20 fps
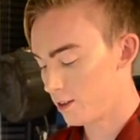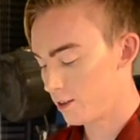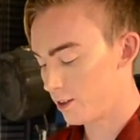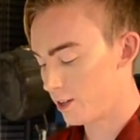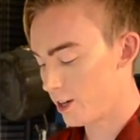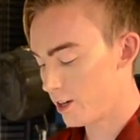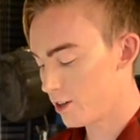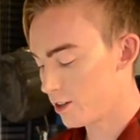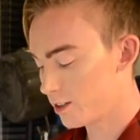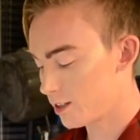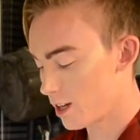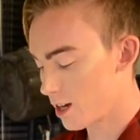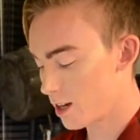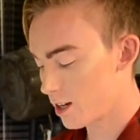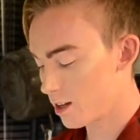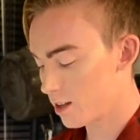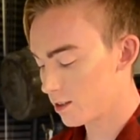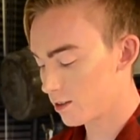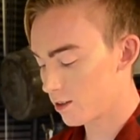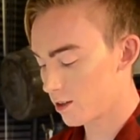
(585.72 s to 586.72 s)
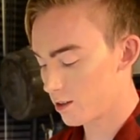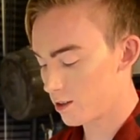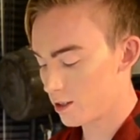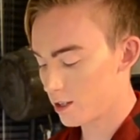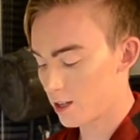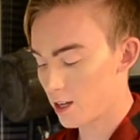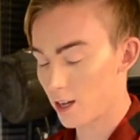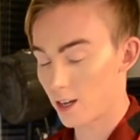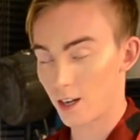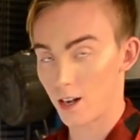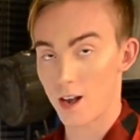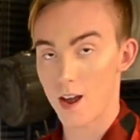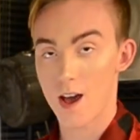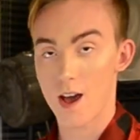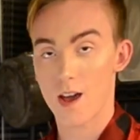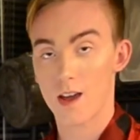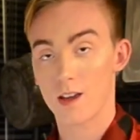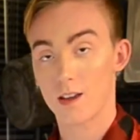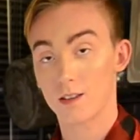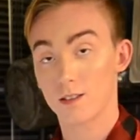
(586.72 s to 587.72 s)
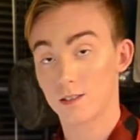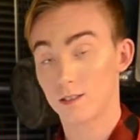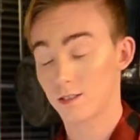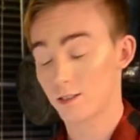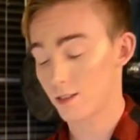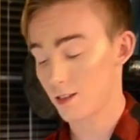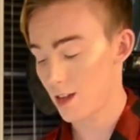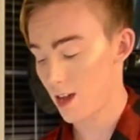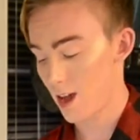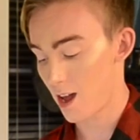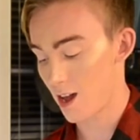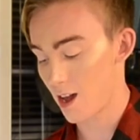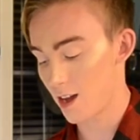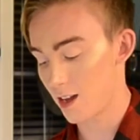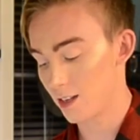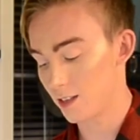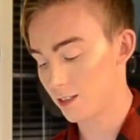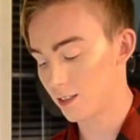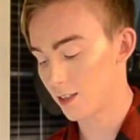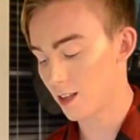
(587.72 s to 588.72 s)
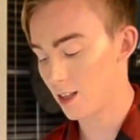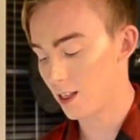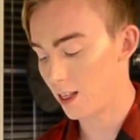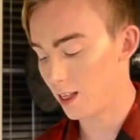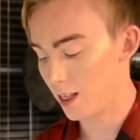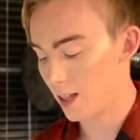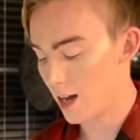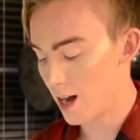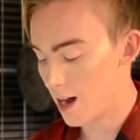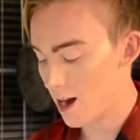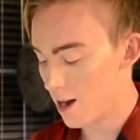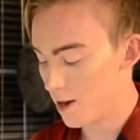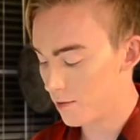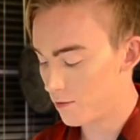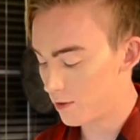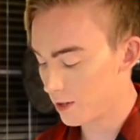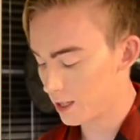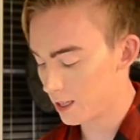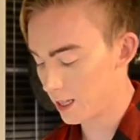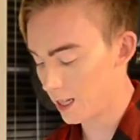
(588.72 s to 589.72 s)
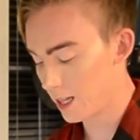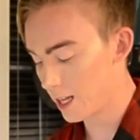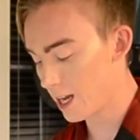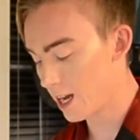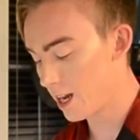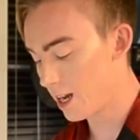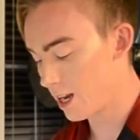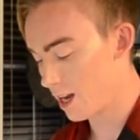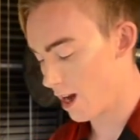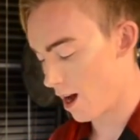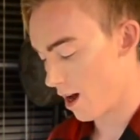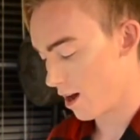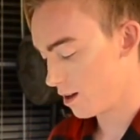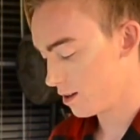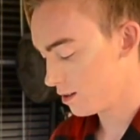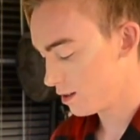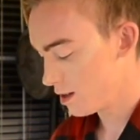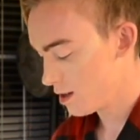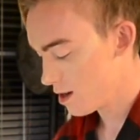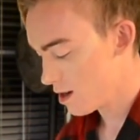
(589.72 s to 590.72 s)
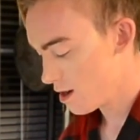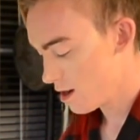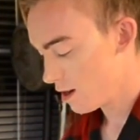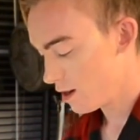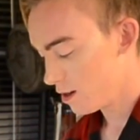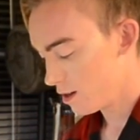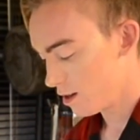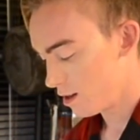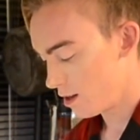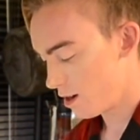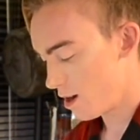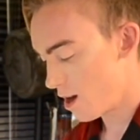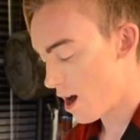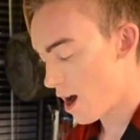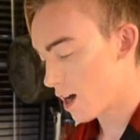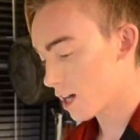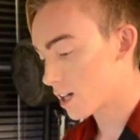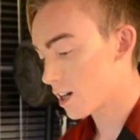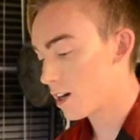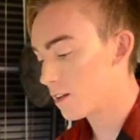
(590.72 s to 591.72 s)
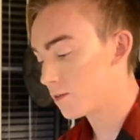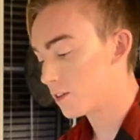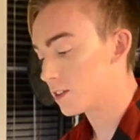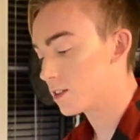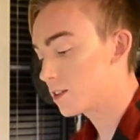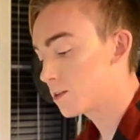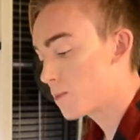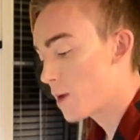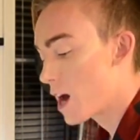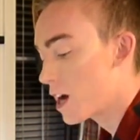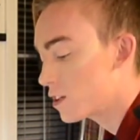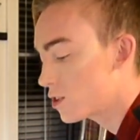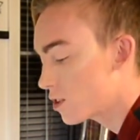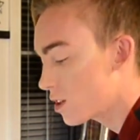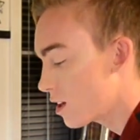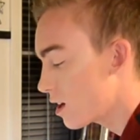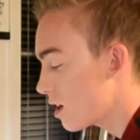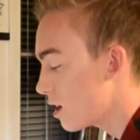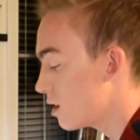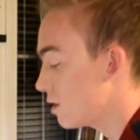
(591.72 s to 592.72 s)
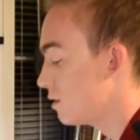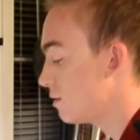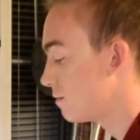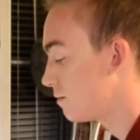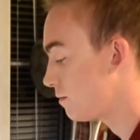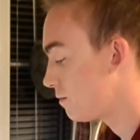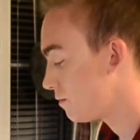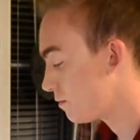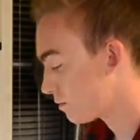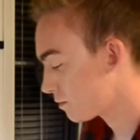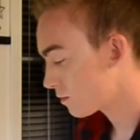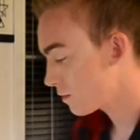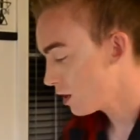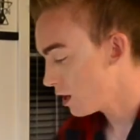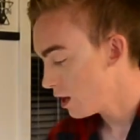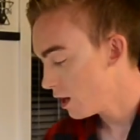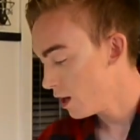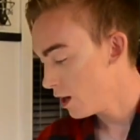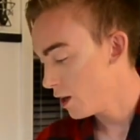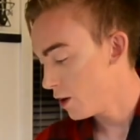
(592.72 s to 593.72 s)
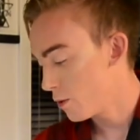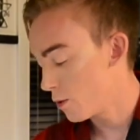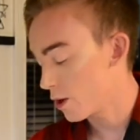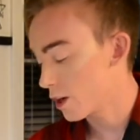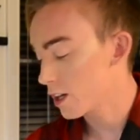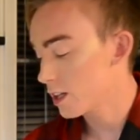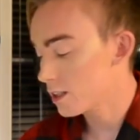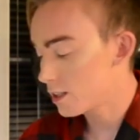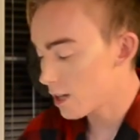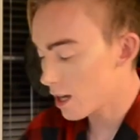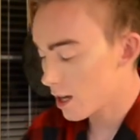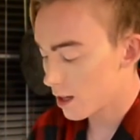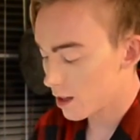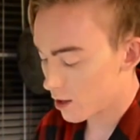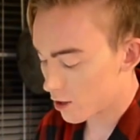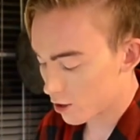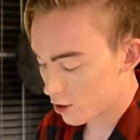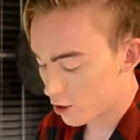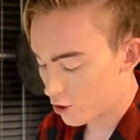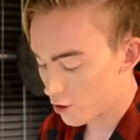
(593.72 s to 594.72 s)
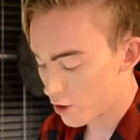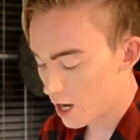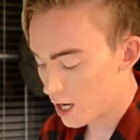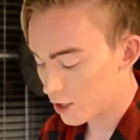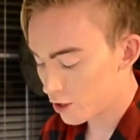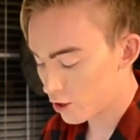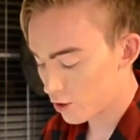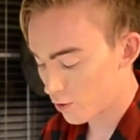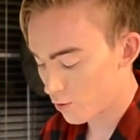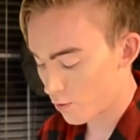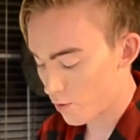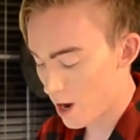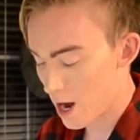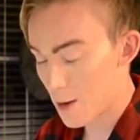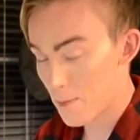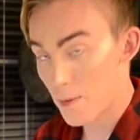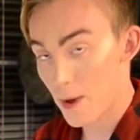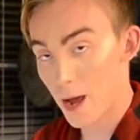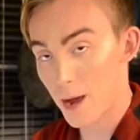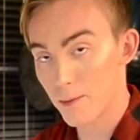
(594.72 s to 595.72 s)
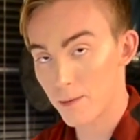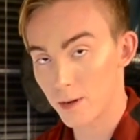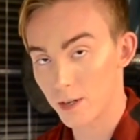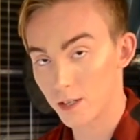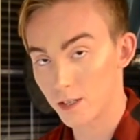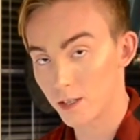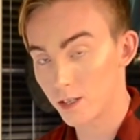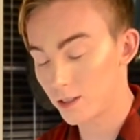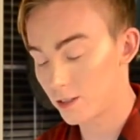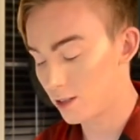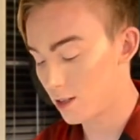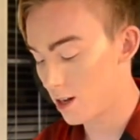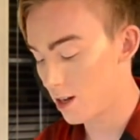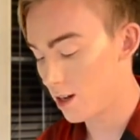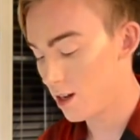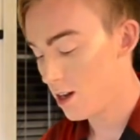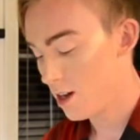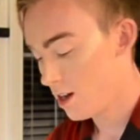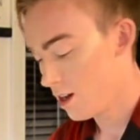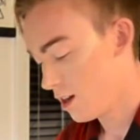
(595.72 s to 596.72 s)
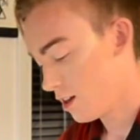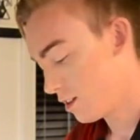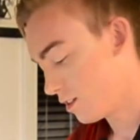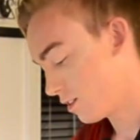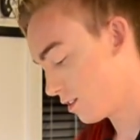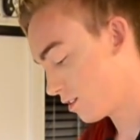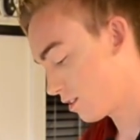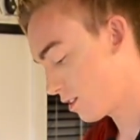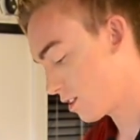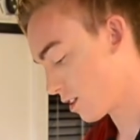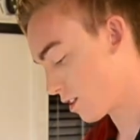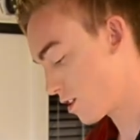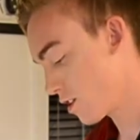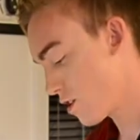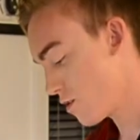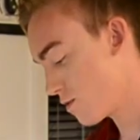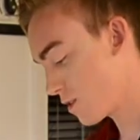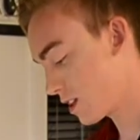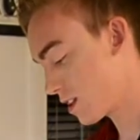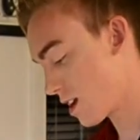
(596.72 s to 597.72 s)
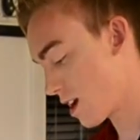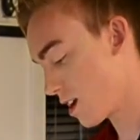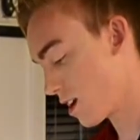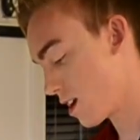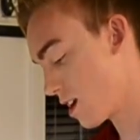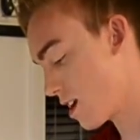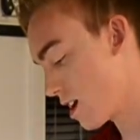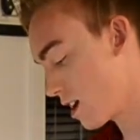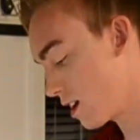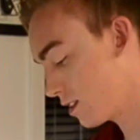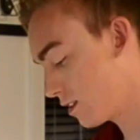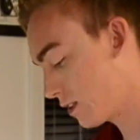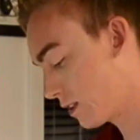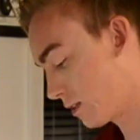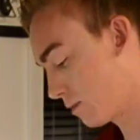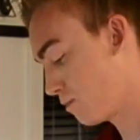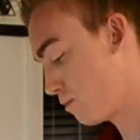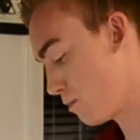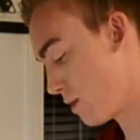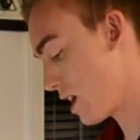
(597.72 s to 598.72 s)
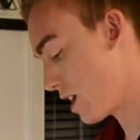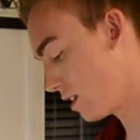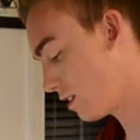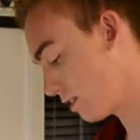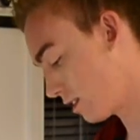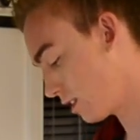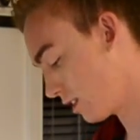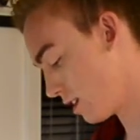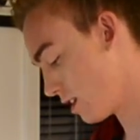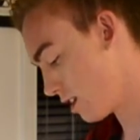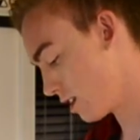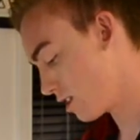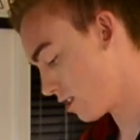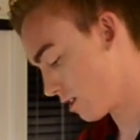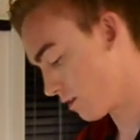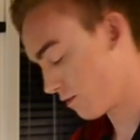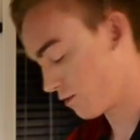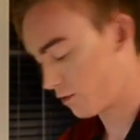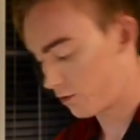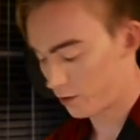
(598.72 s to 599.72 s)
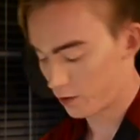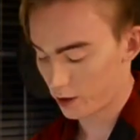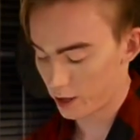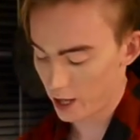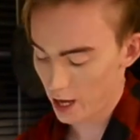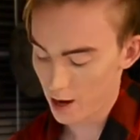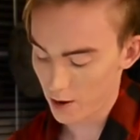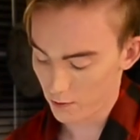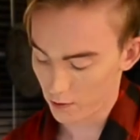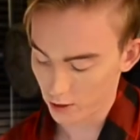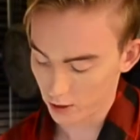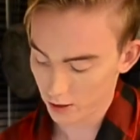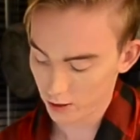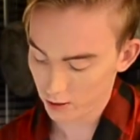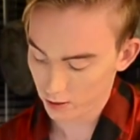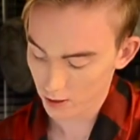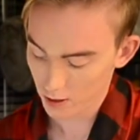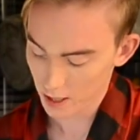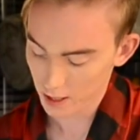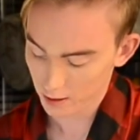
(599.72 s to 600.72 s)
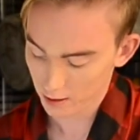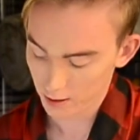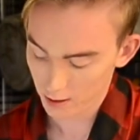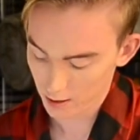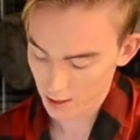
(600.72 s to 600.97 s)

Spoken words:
Those onions are looking nice and lovely. Knock off the spatula. We're gonna take a little crushed red pepper just to is to go with that nice spicy onion flavor, just so that